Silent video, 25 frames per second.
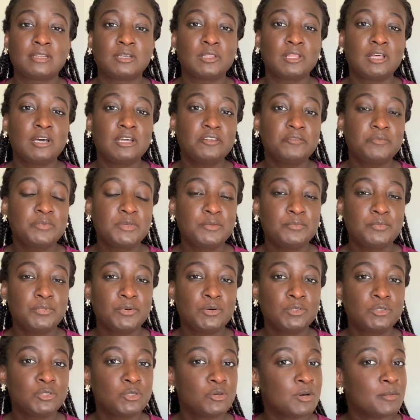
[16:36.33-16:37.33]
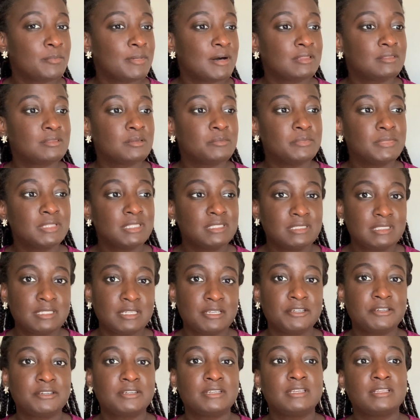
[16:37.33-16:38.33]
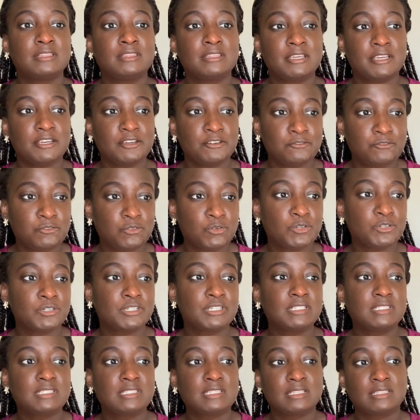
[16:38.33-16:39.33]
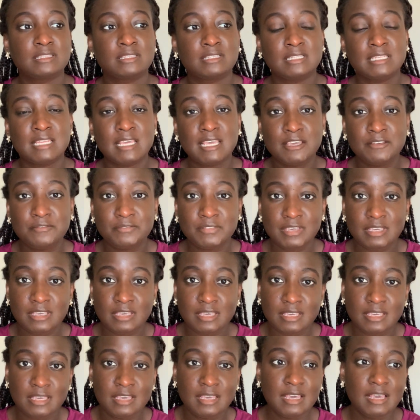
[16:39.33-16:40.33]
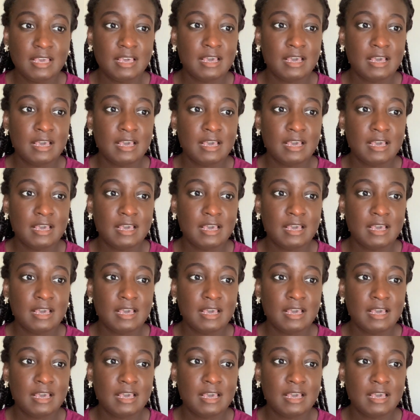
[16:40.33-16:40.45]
A lot of people know about the military and the Air Force and the Navy,